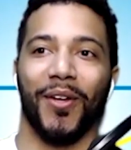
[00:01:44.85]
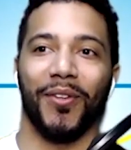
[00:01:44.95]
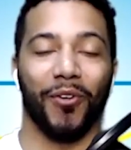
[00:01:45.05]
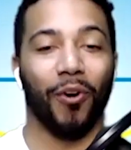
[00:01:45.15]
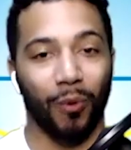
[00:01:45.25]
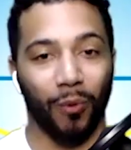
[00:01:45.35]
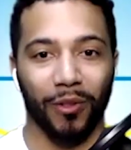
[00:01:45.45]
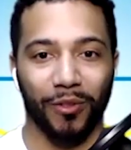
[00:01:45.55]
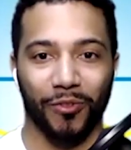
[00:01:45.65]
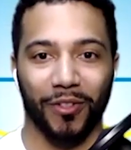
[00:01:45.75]
the corporate
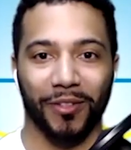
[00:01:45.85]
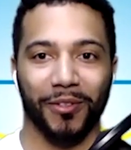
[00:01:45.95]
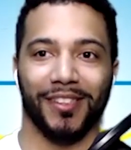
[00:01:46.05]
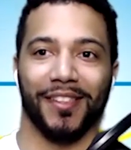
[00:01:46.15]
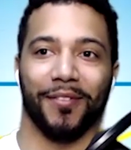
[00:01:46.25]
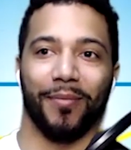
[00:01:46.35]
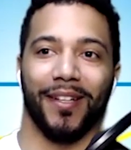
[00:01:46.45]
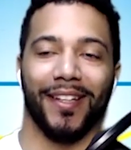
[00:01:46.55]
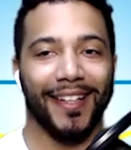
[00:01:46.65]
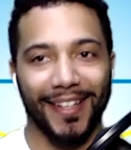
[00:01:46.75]
world struggles of being
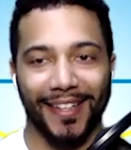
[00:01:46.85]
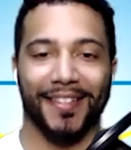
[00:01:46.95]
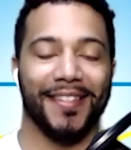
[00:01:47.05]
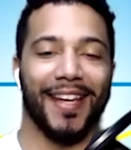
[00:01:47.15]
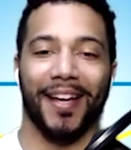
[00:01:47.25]
like, ah, oh, this,